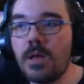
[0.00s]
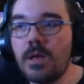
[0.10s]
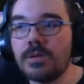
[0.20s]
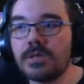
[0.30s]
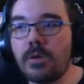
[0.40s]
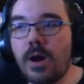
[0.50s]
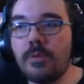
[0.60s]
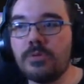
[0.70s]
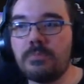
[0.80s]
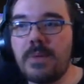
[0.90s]
So I
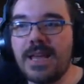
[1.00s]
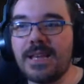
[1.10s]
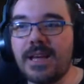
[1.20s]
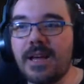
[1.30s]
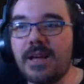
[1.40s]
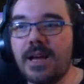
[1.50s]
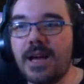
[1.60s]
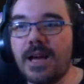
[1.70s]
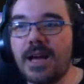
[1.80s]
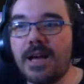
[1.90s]
was mean,
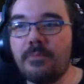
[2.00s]
I